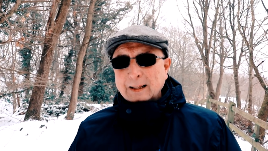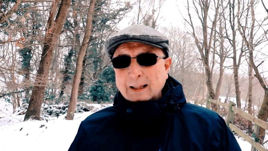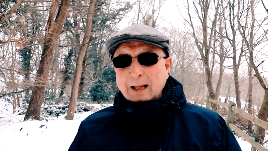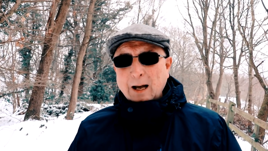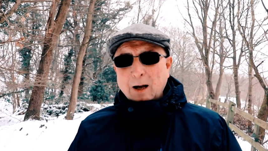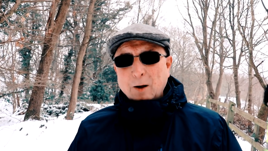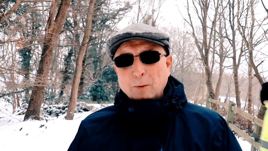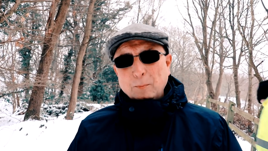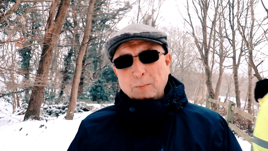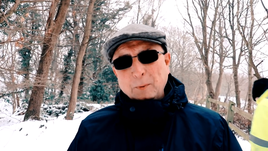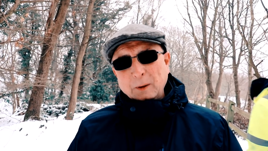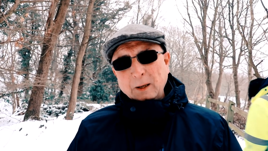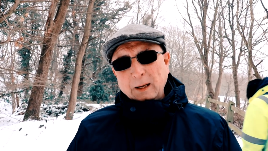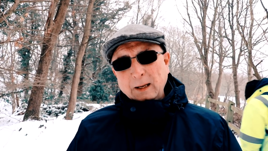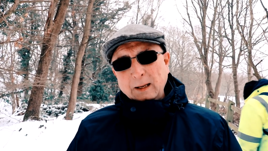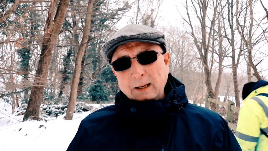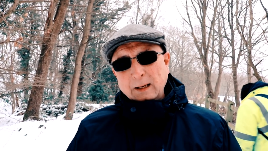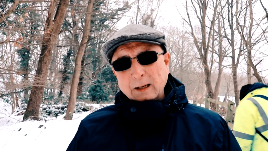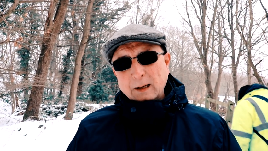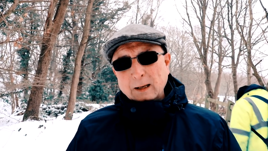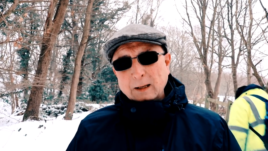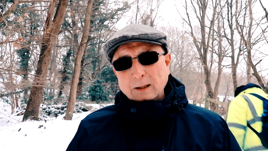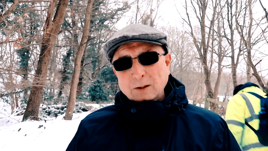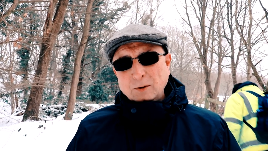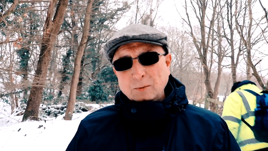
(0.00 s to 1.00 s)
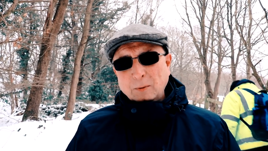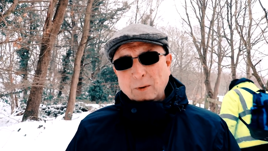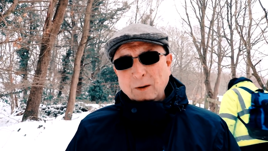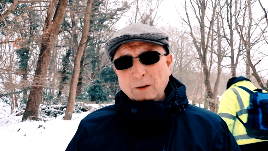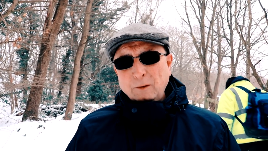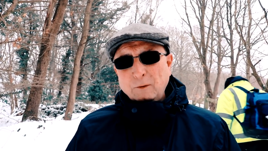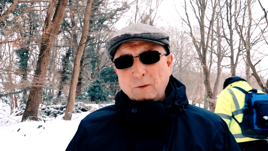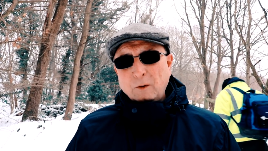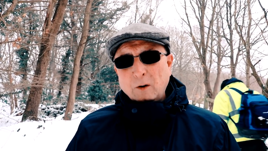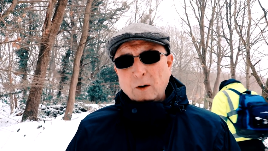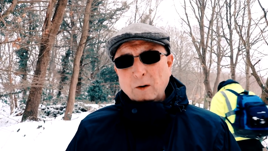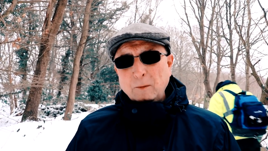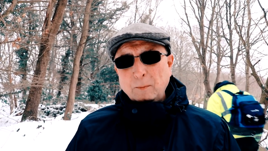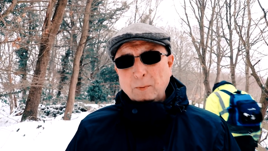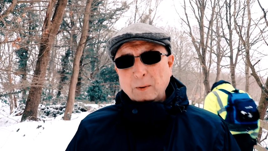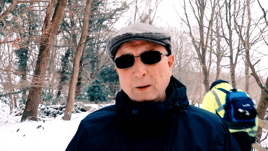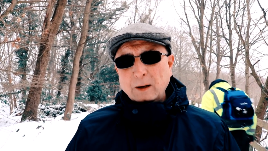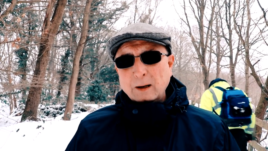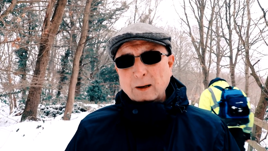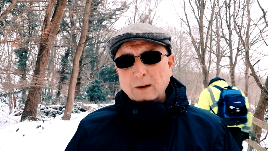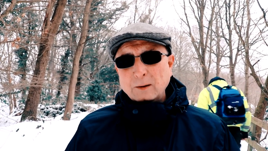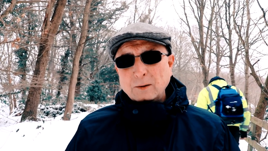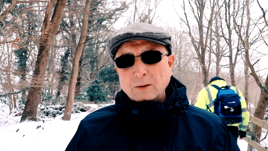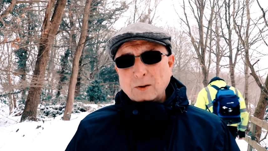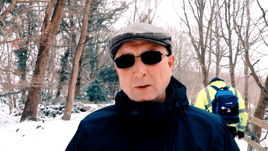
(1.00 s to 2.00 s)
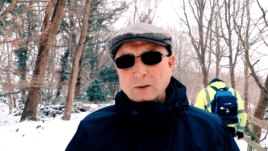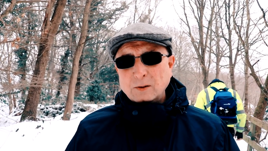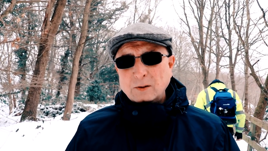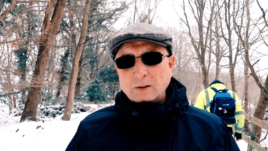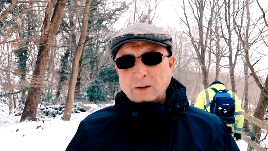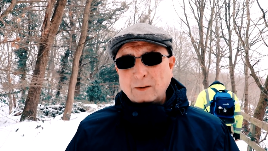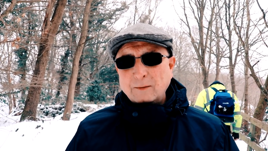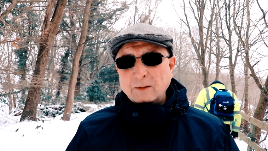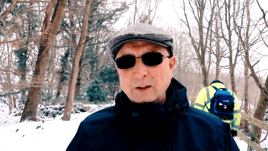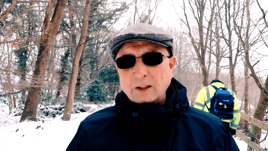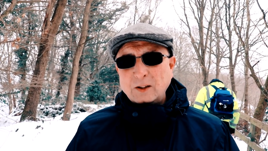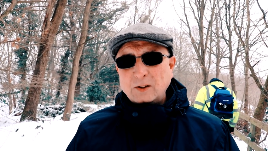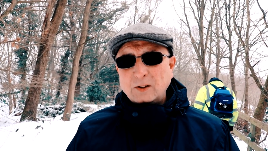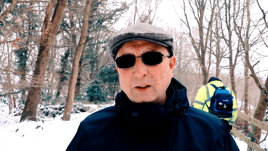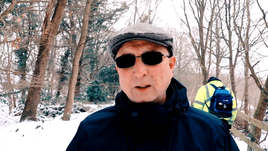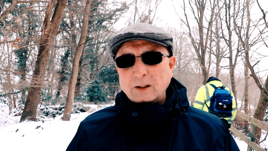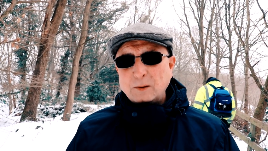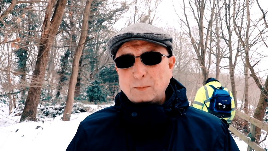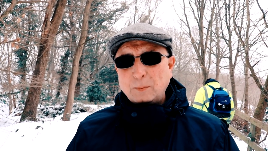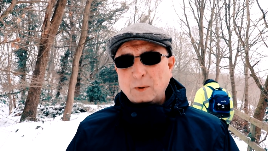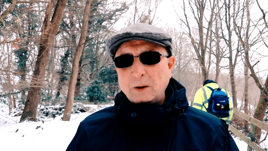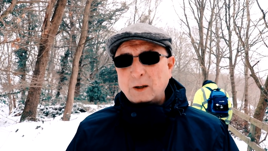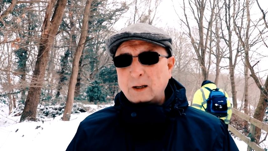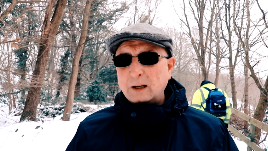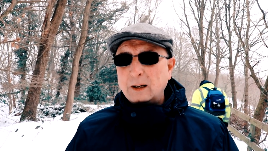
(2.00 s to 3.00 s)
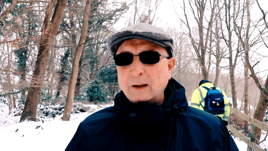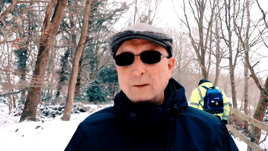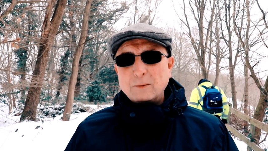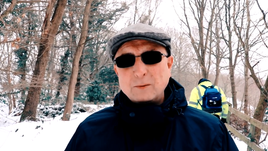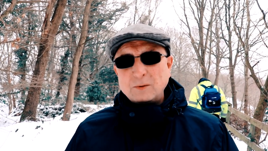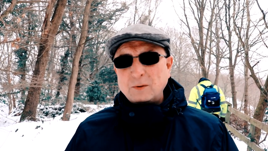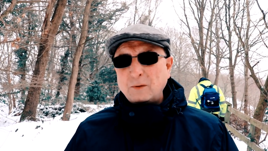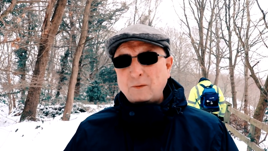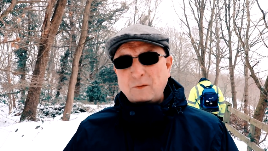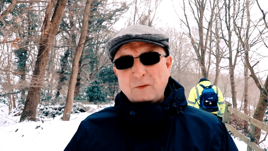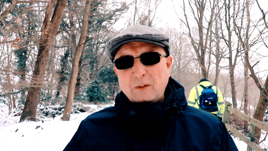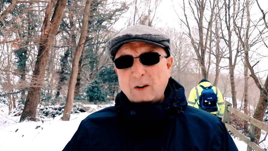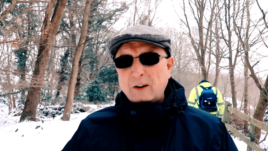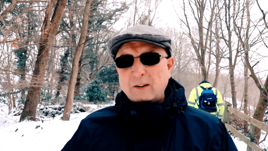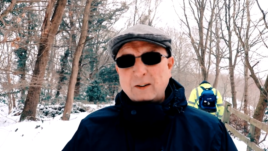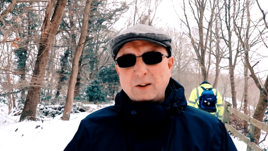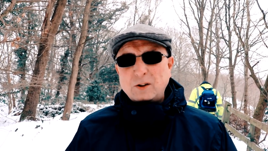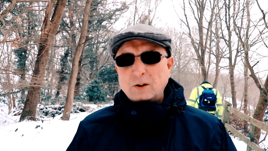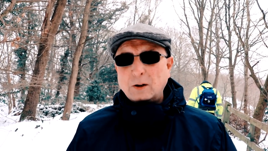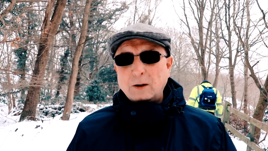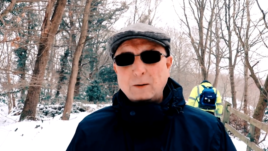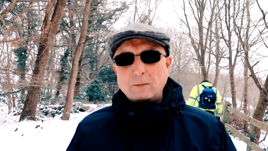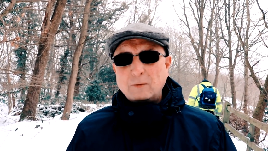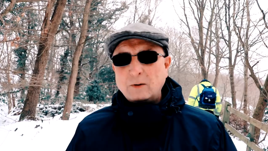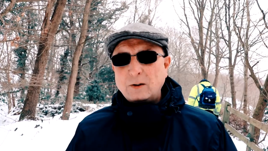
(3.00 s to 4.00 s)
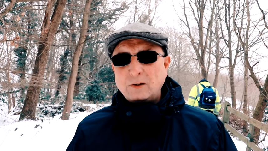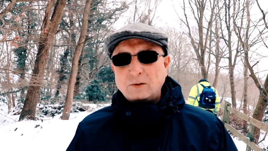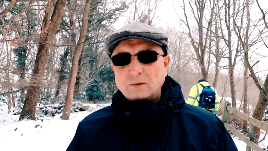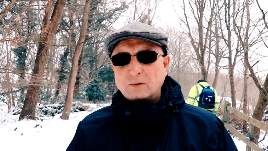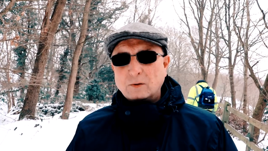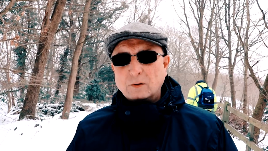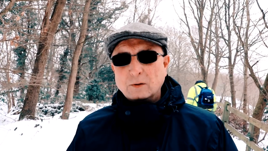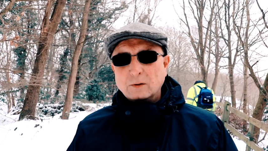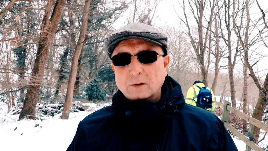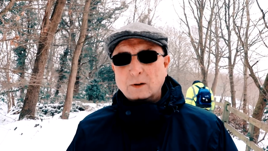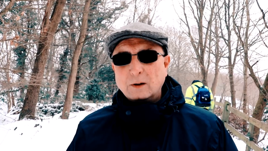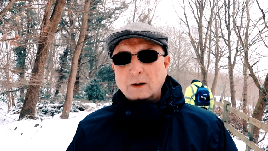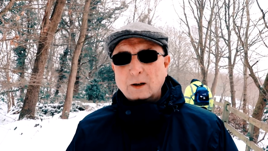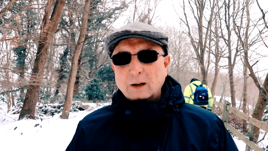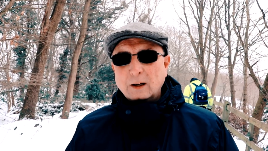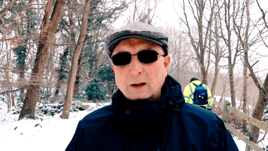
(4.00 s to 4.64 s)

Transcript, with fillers: That'll be uh, £25.76p. It's a very cheap restaurant.